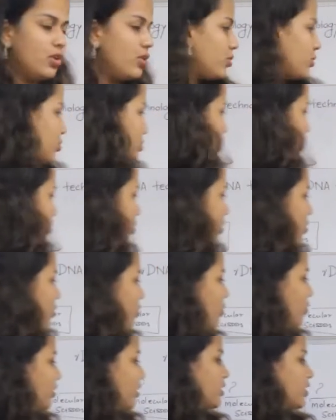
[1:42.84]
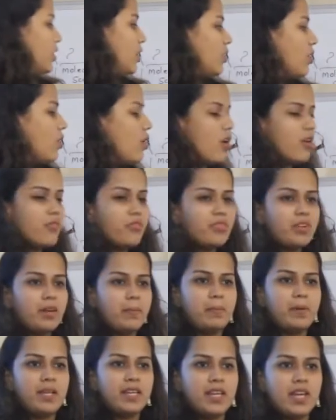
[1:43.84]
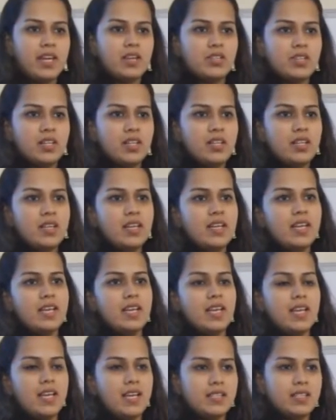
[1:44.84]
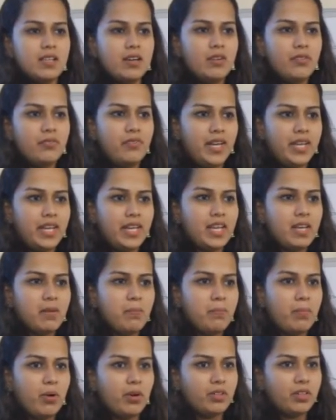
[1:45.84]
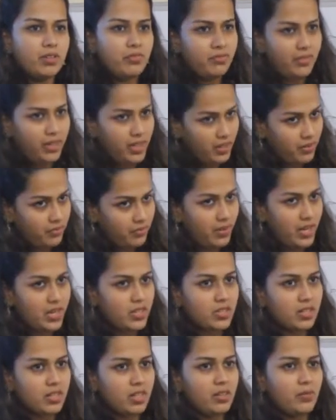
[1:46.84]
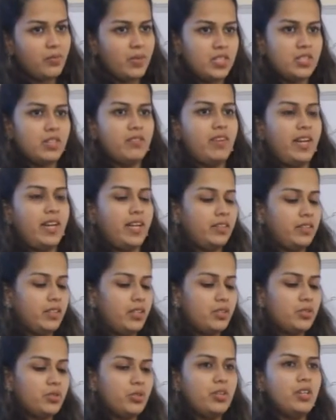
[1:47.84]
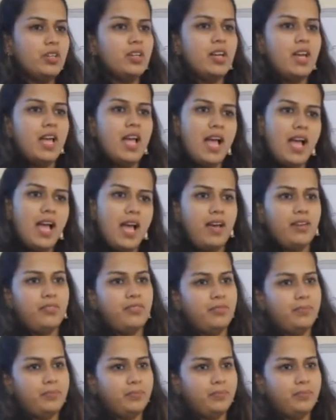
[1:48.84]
So, origin of replication is a very important feature which a vector should have.